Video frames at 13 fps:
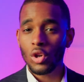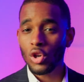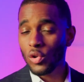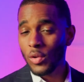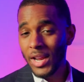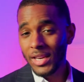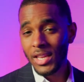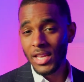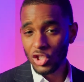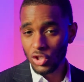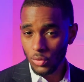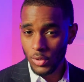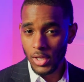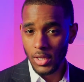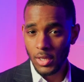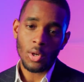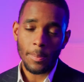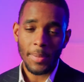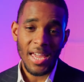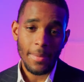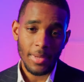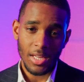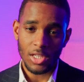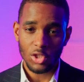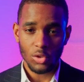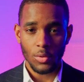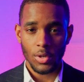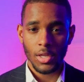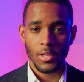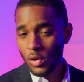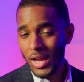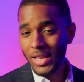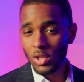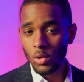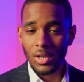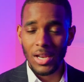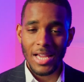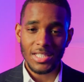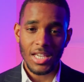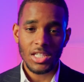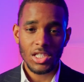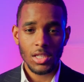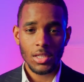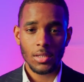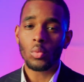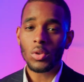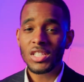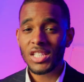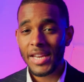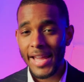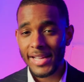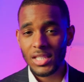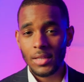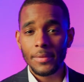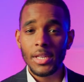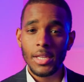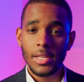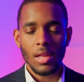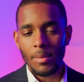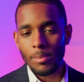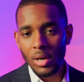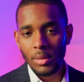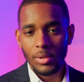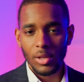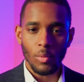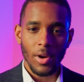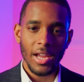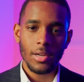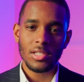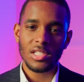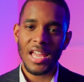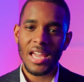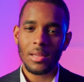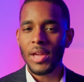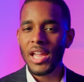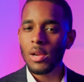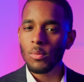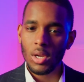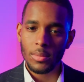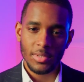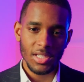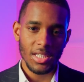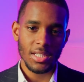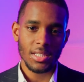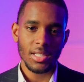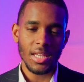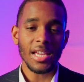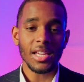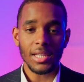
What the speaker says: your credit history, your payment history, credit utilization, recent activity, and public records like bankruptcies and